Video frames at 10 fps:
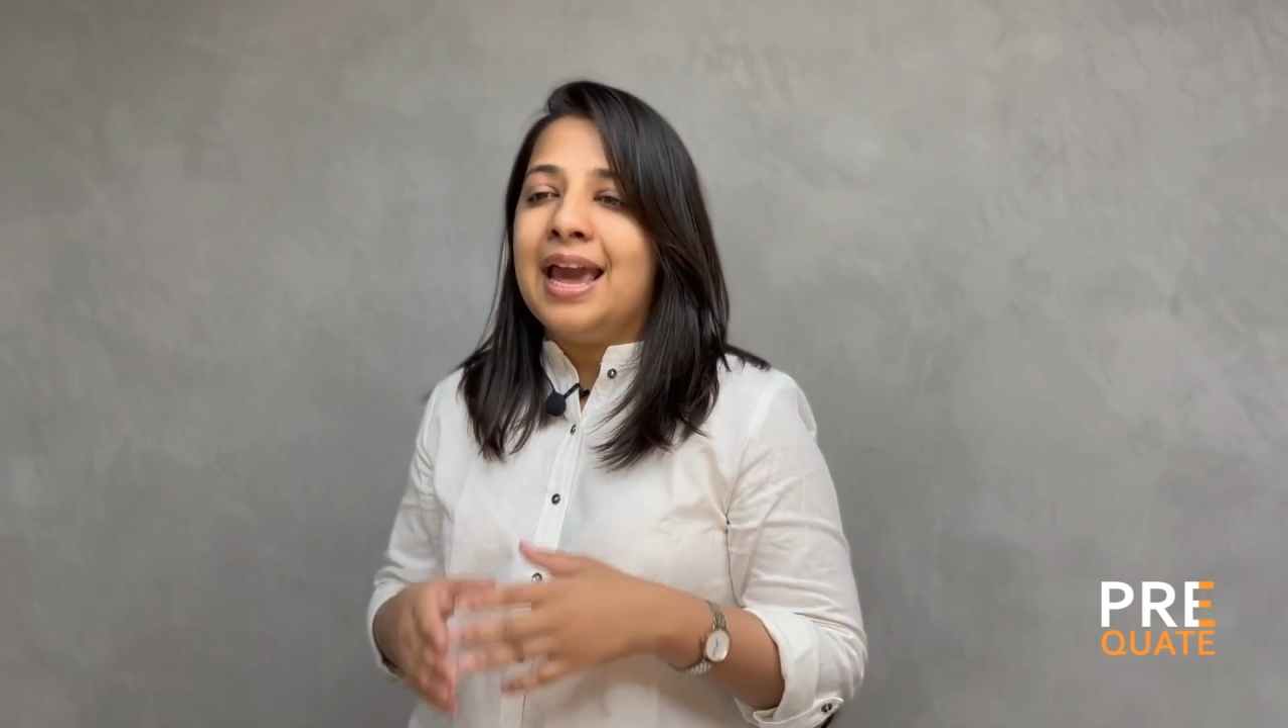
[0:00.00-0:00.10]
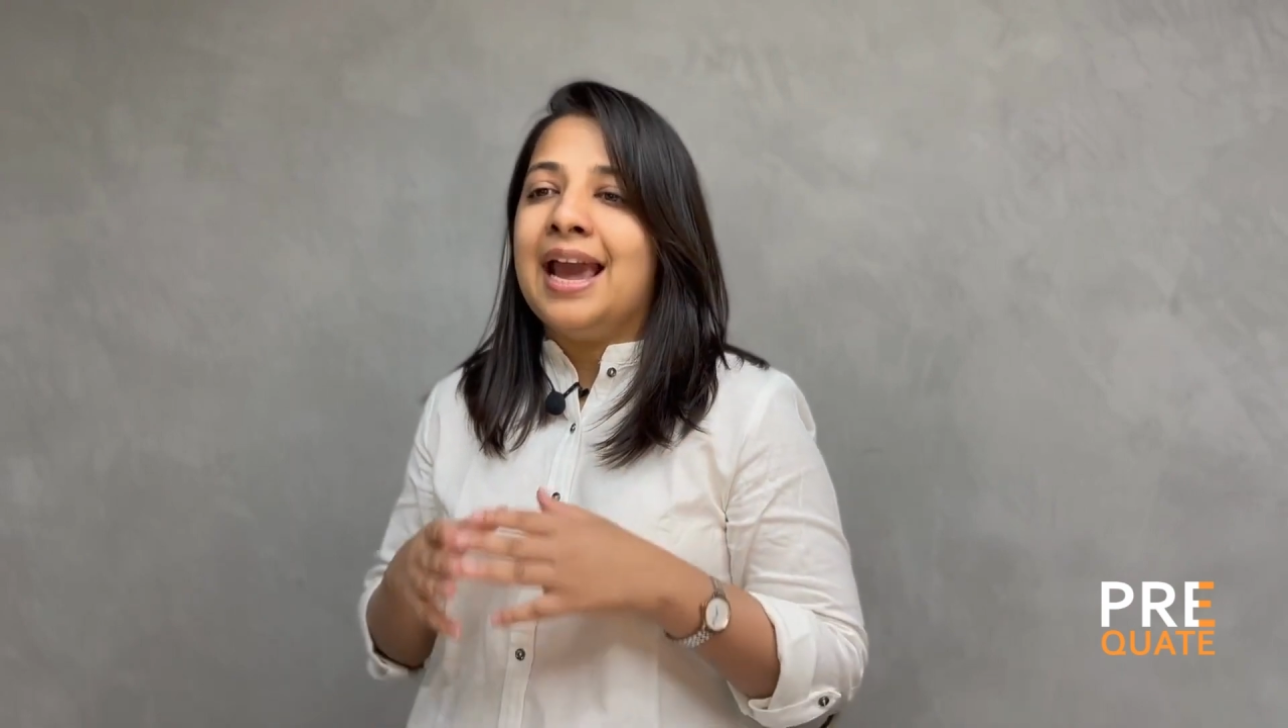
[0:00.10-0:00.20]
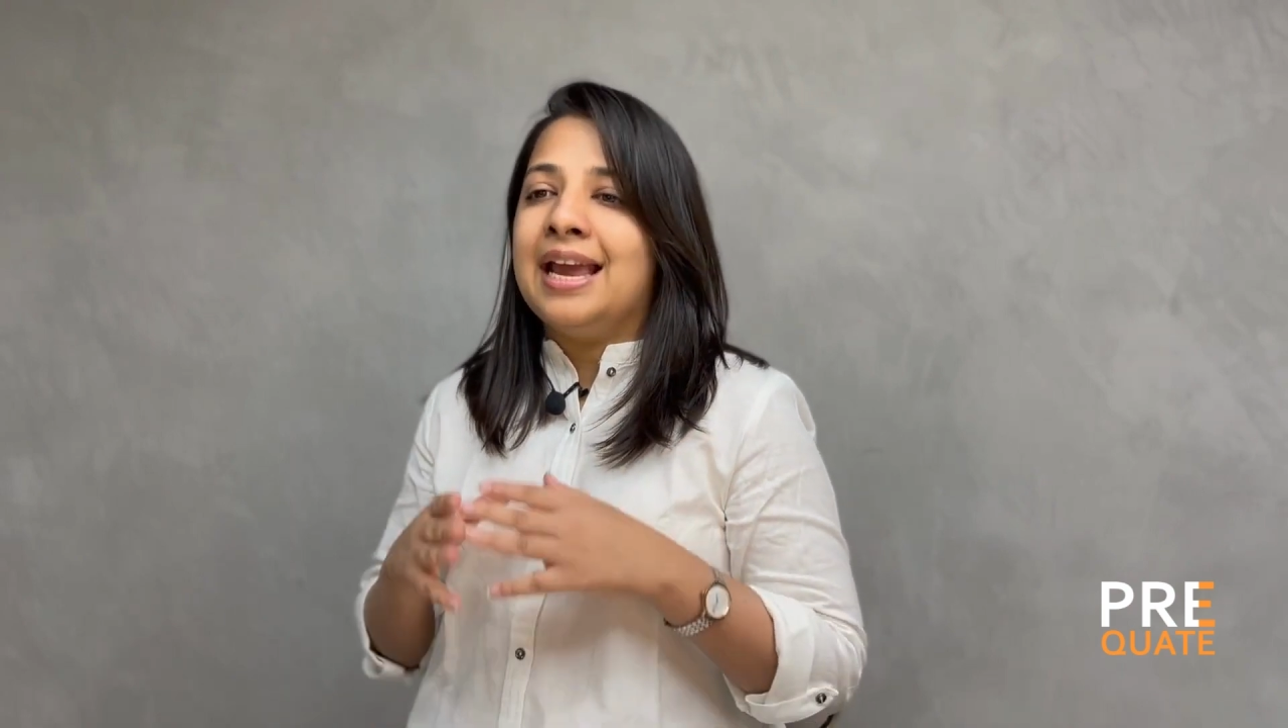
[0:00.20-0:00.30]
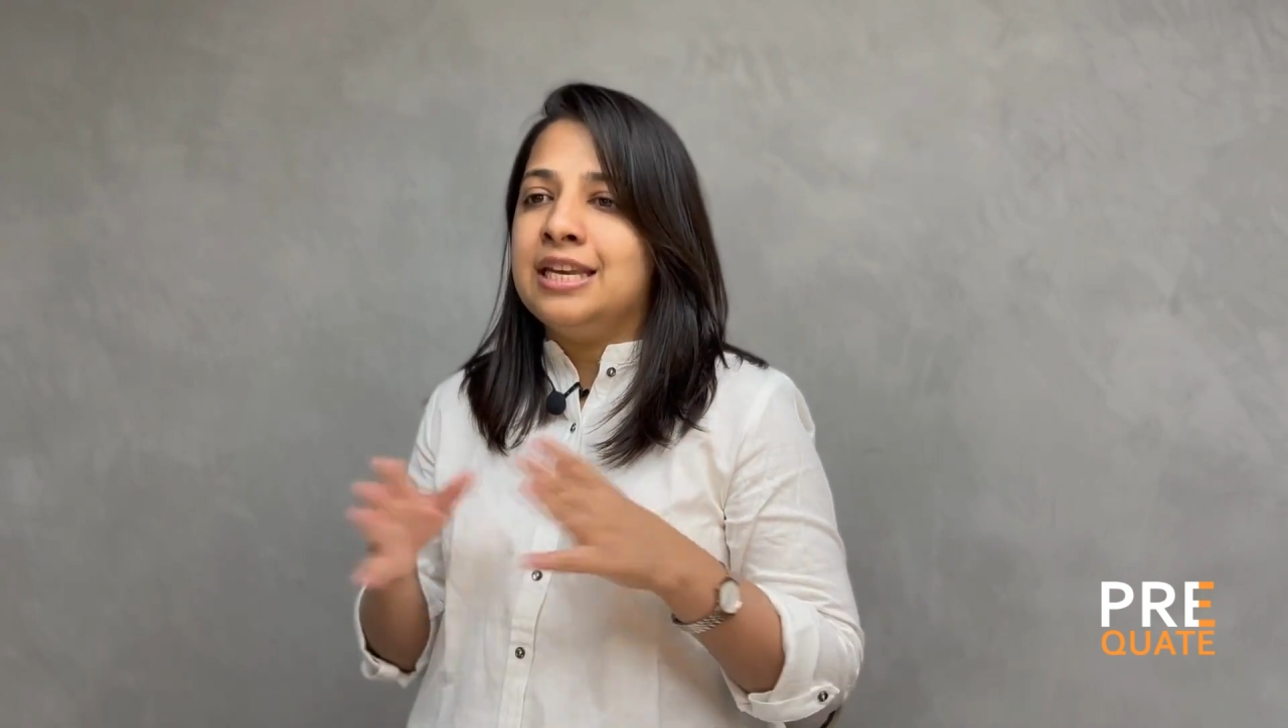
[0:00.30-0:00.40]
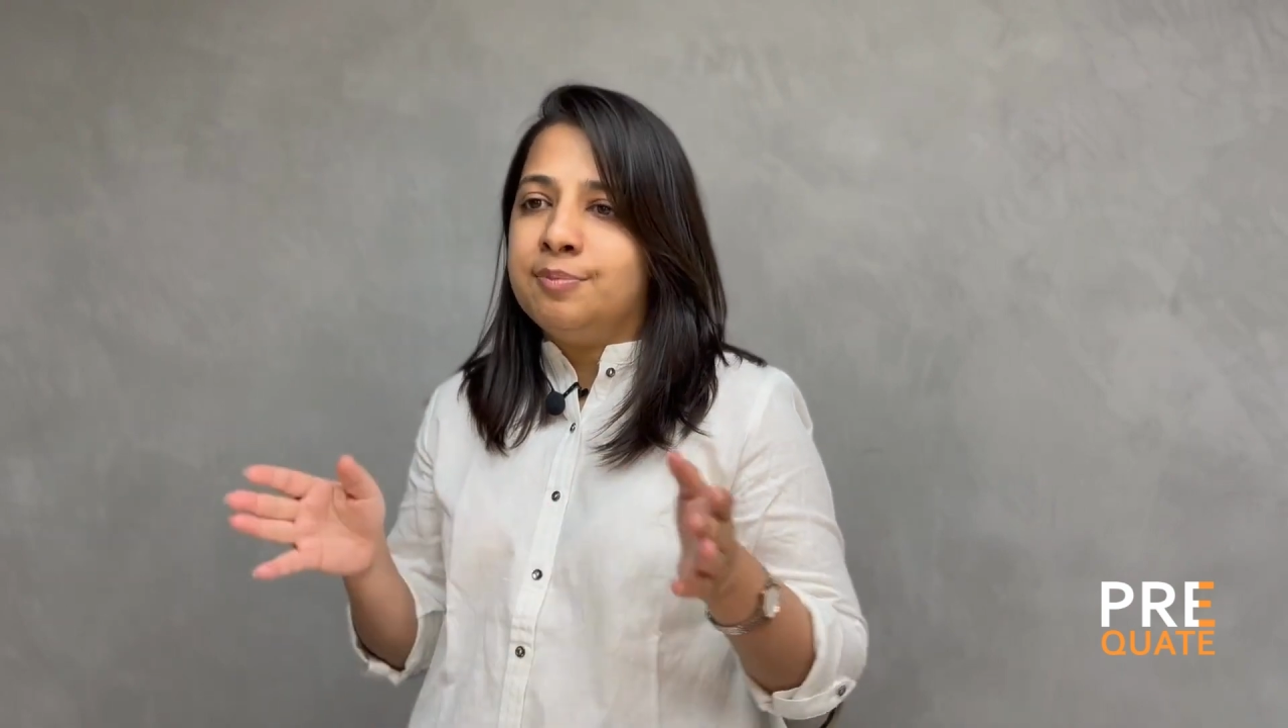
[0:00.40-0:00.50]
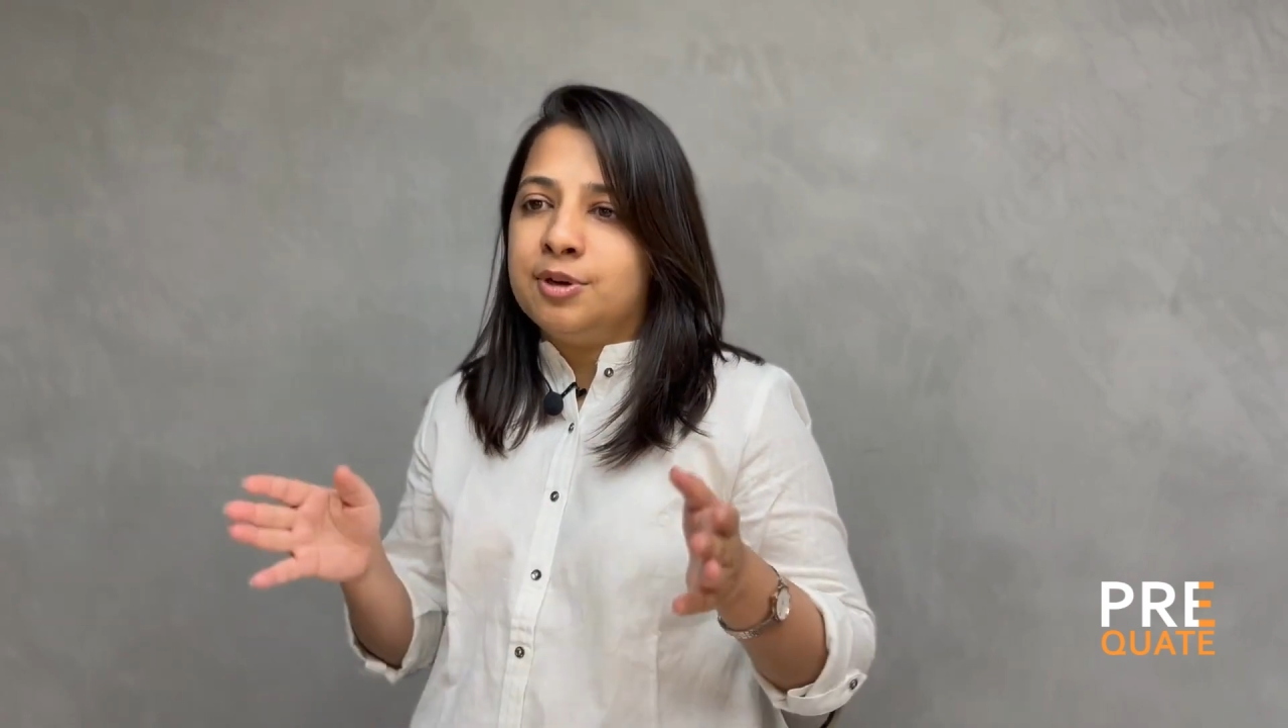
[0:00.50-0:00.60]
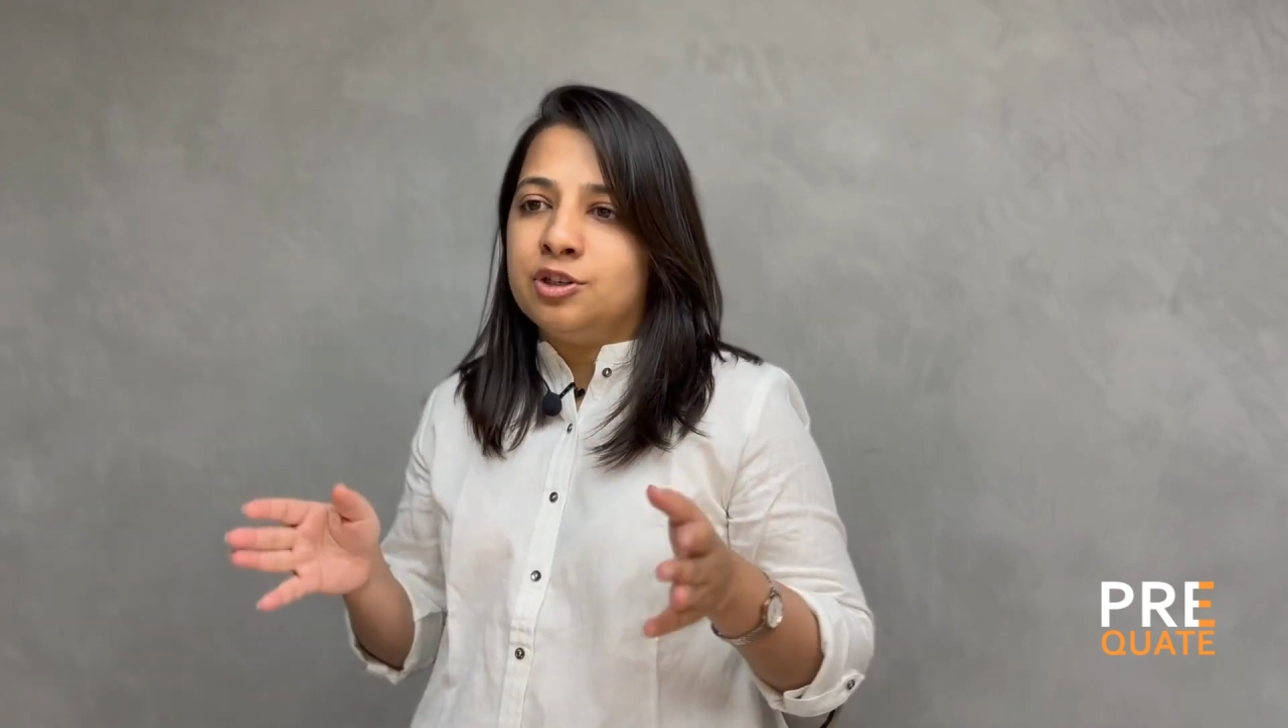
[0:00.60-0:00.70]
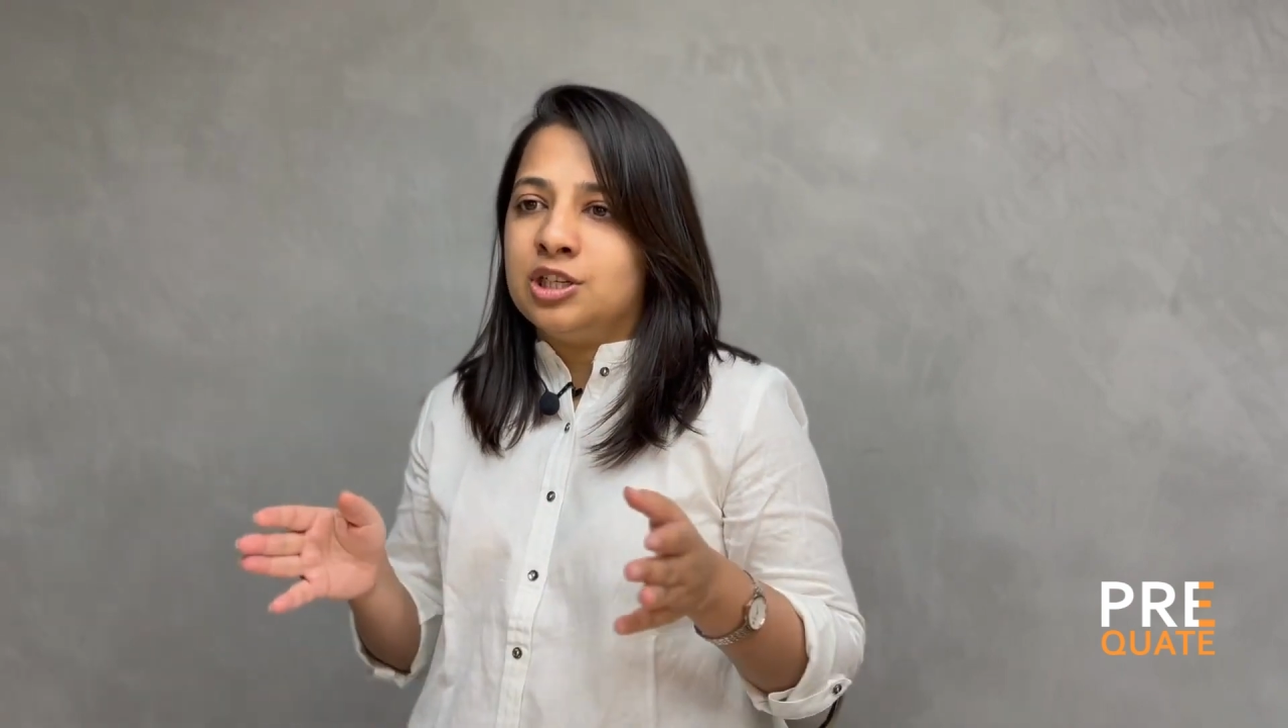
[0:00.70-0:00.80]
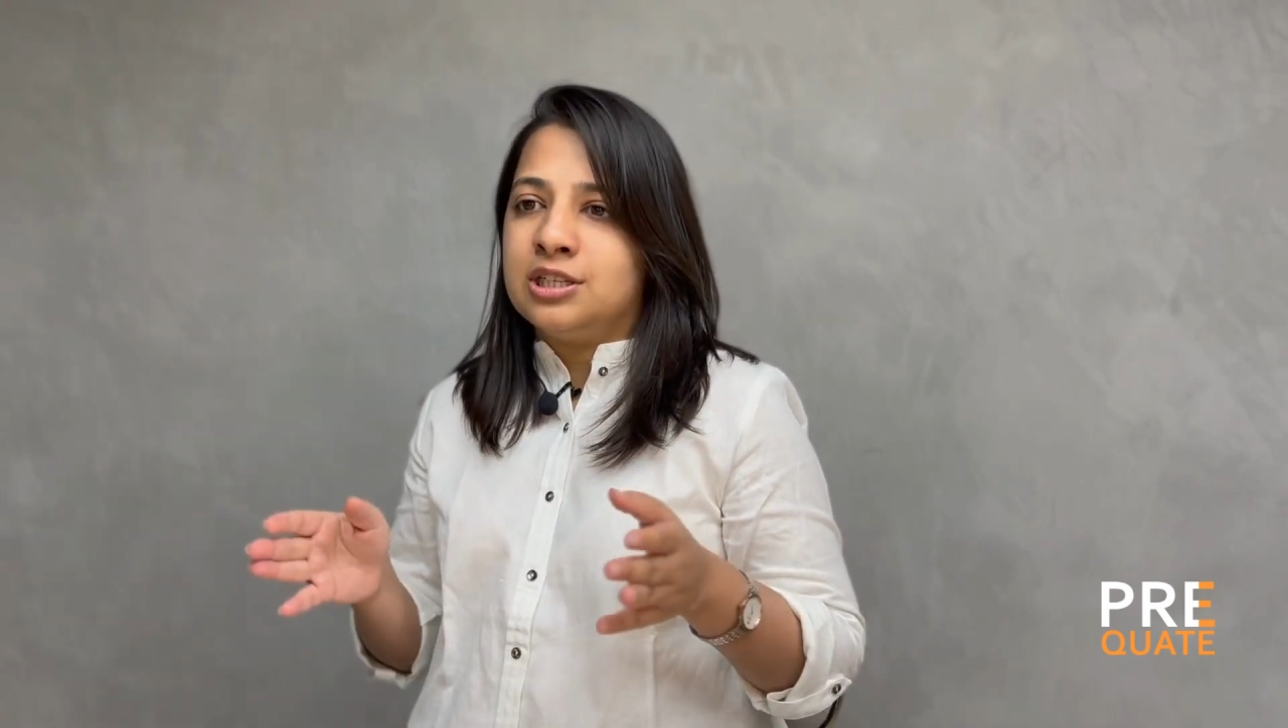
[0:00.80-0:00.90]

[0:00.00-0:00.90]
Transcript: Any purchase